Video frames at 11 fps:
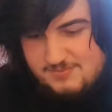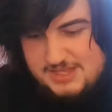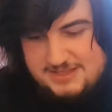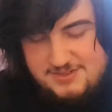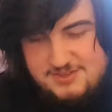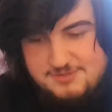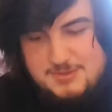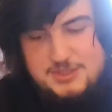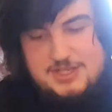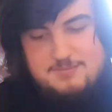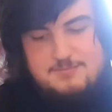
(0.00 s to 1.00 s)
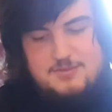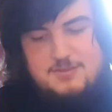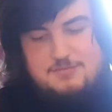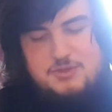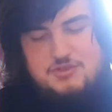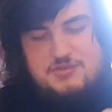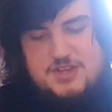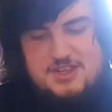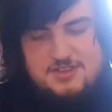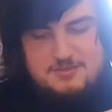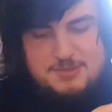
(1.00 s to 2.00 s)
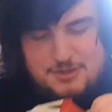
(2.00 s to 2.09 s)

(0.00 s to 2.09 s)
It doesn't smell that much of anything, to be